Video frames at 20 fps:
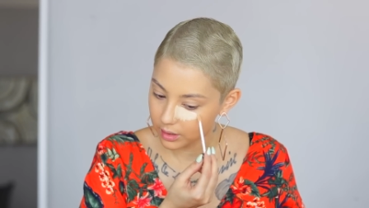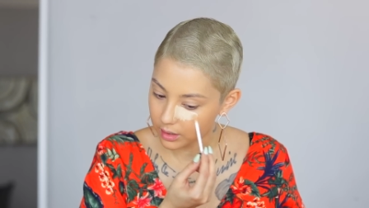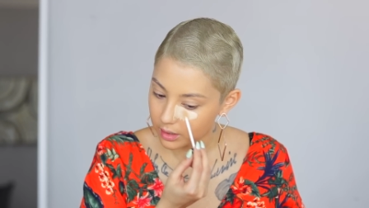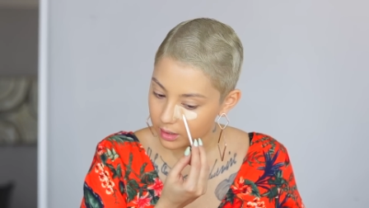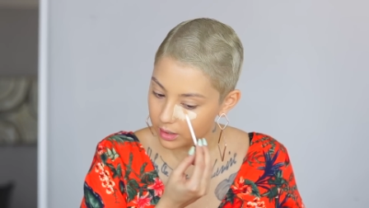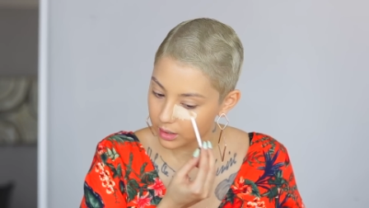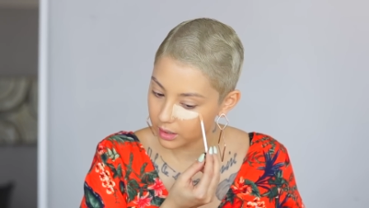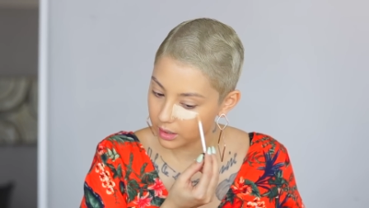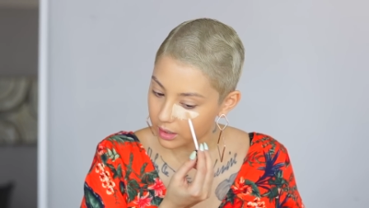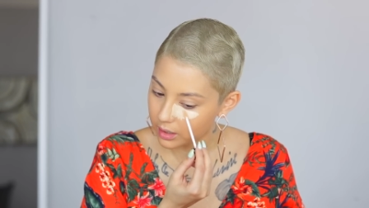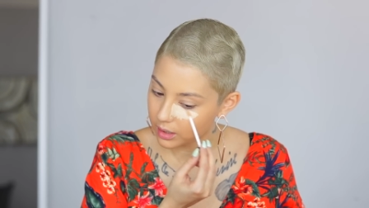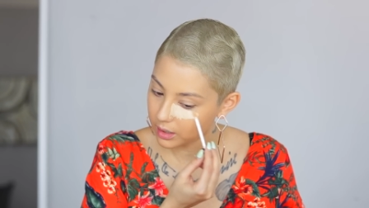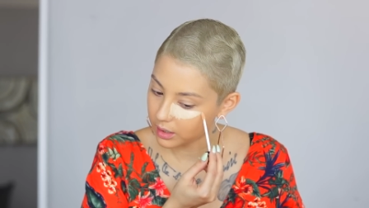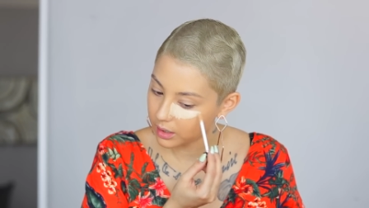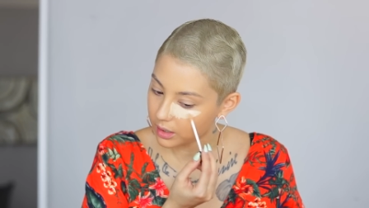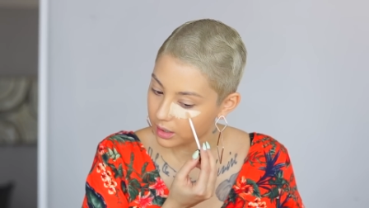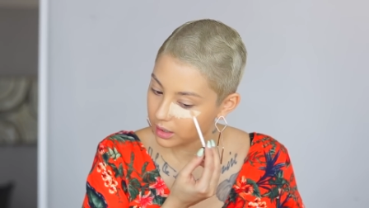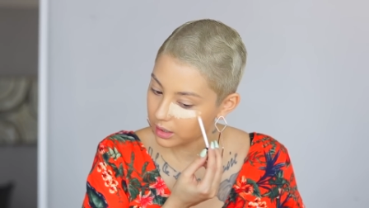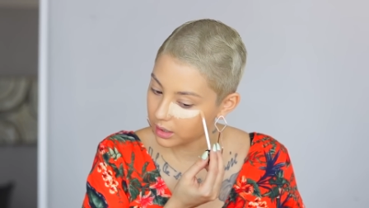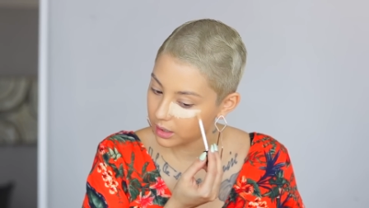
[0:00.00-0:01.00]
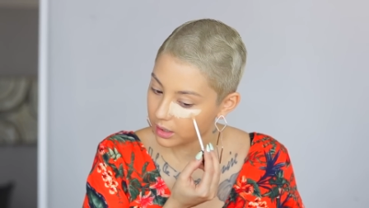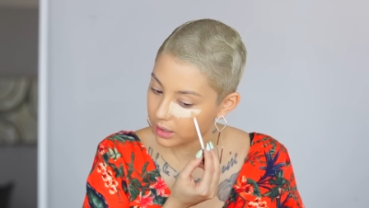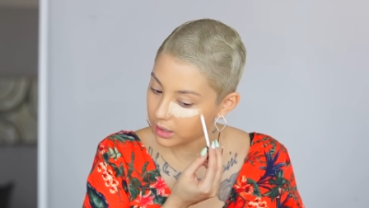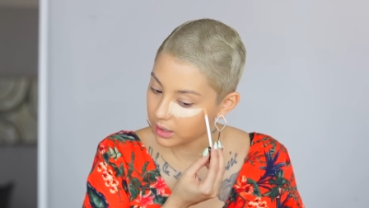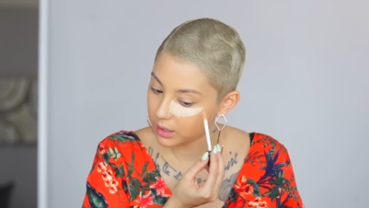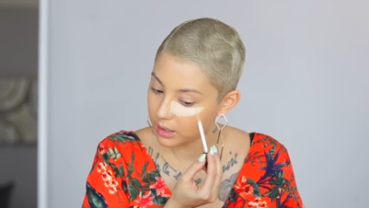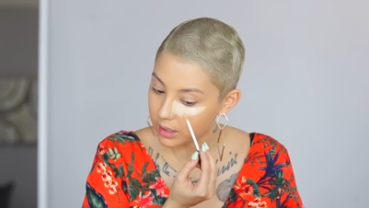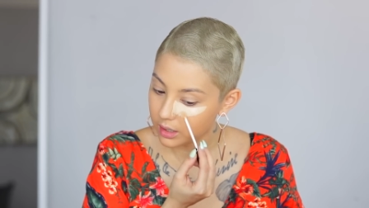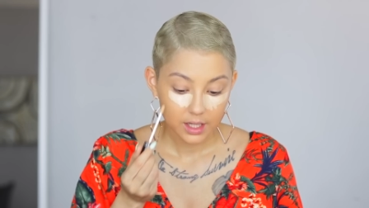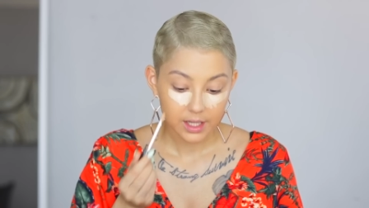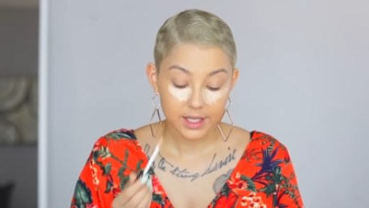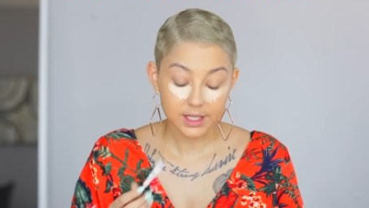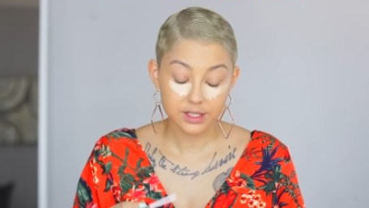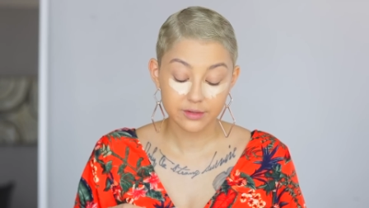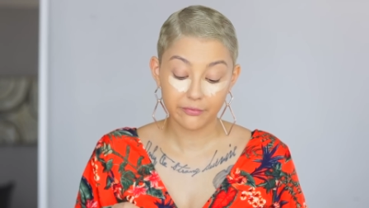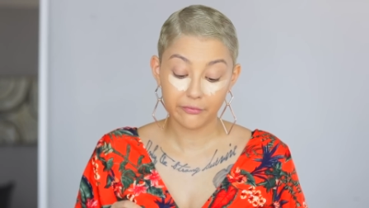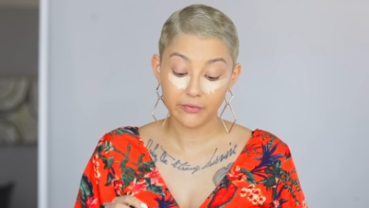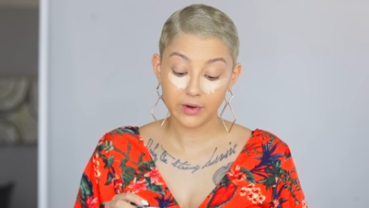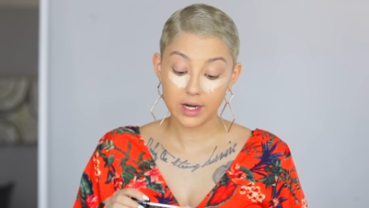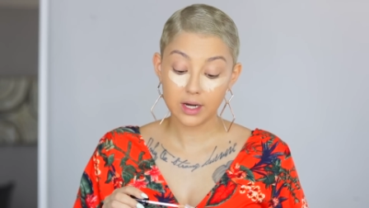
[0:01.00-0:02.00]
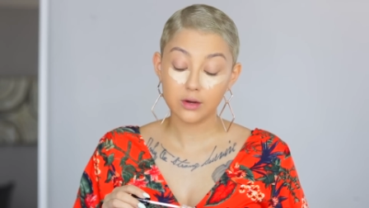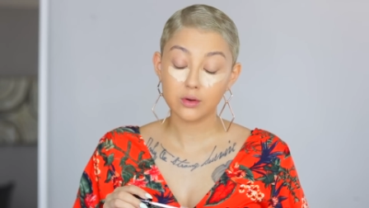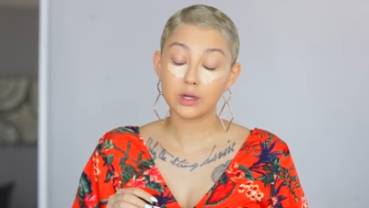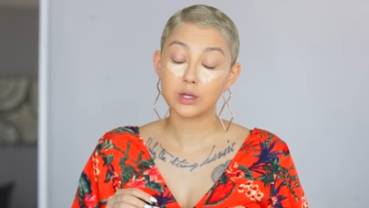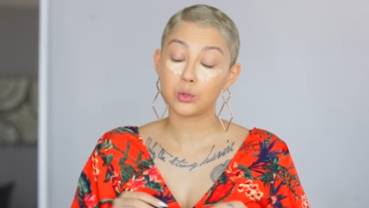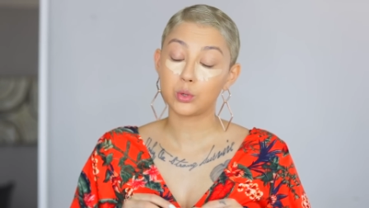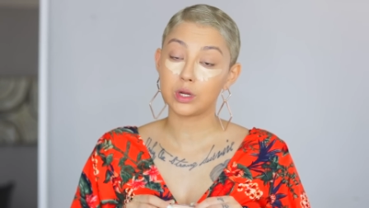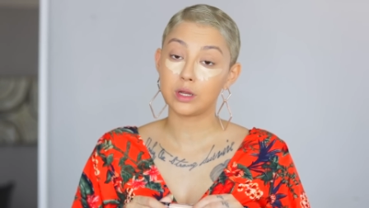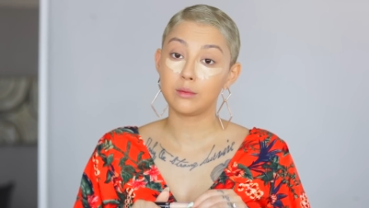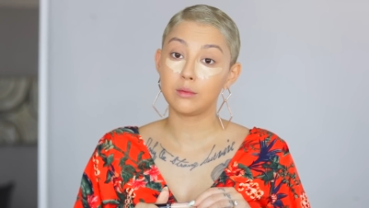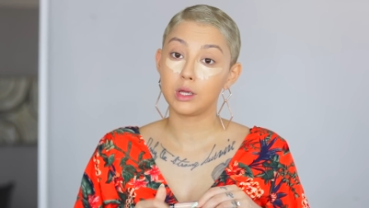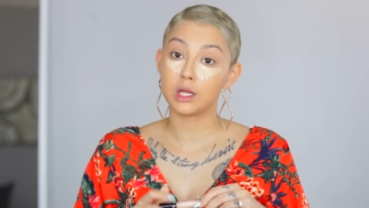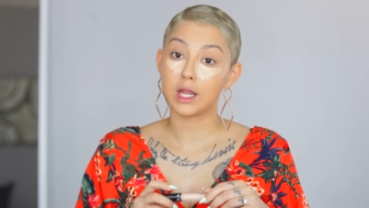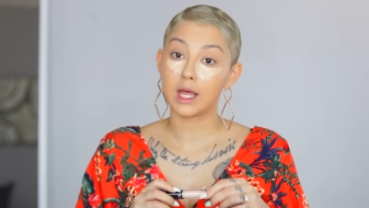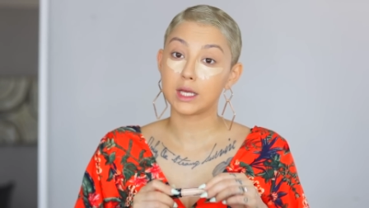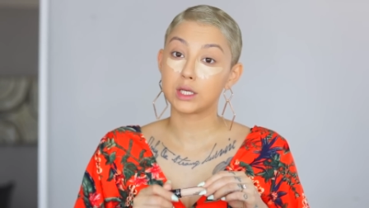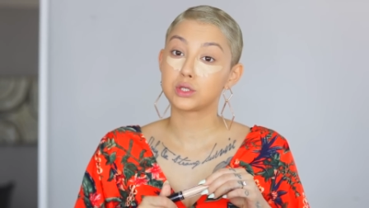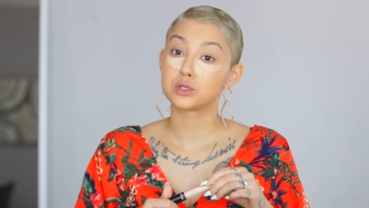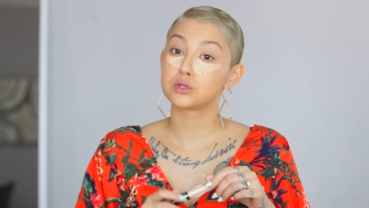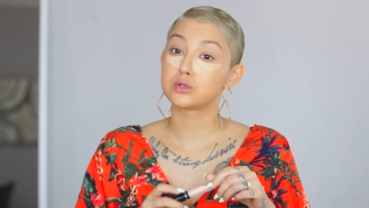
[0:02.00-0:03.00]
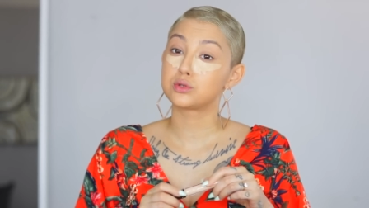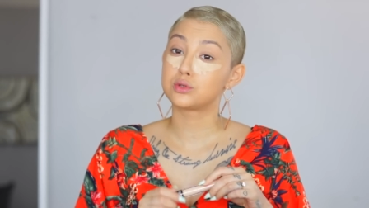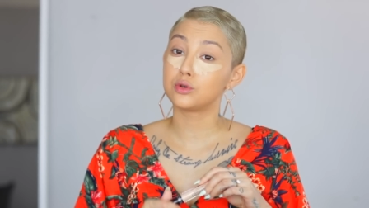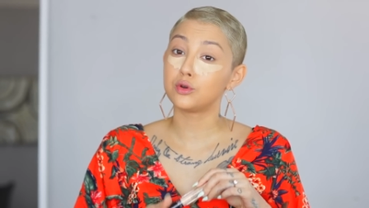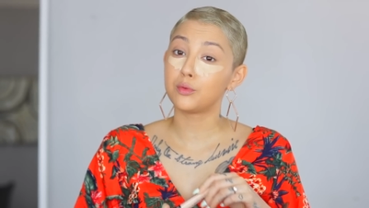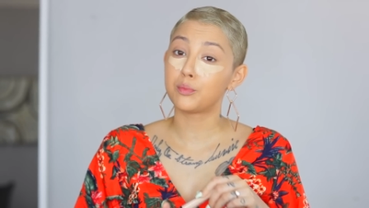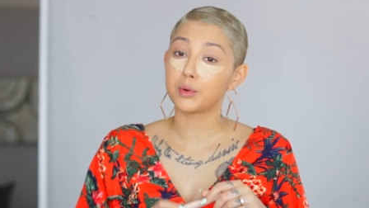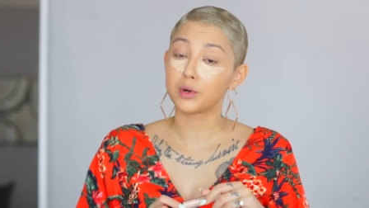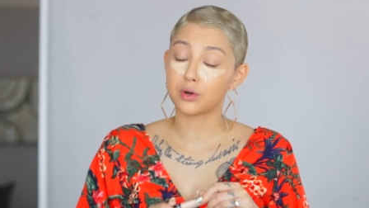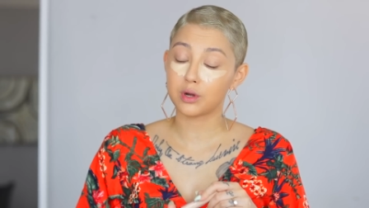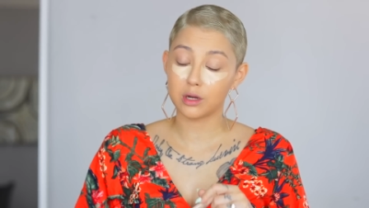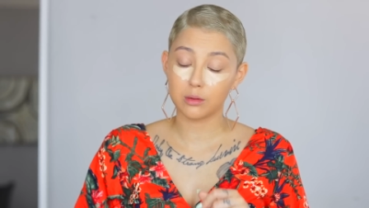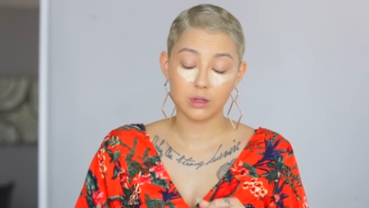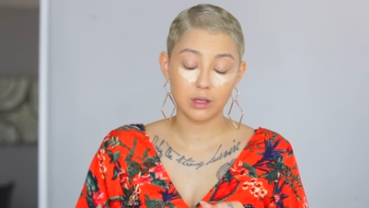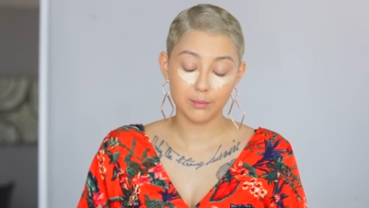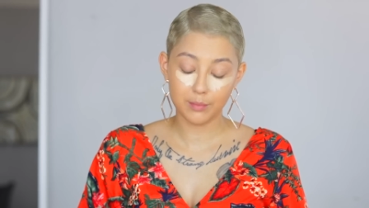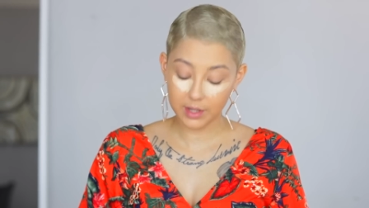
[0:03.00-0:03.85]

Uh, it's very creamy, like super creamy,